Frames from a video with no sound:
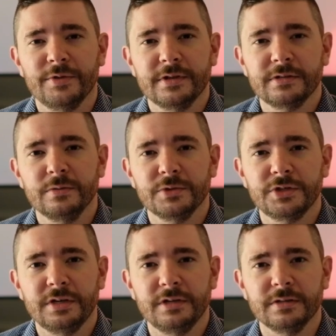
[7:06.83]
with its new
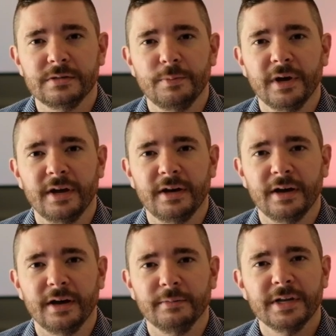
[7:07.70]
machines. But
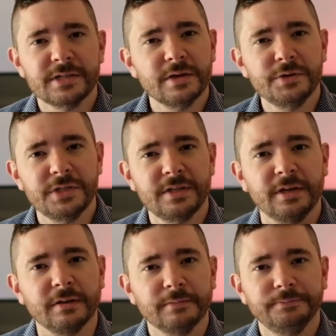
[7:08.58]
um, let us know what you
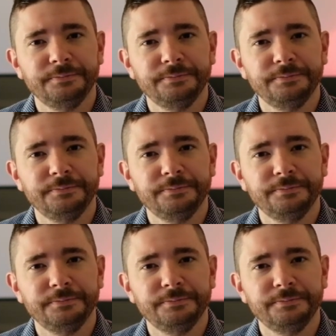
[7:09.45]
think.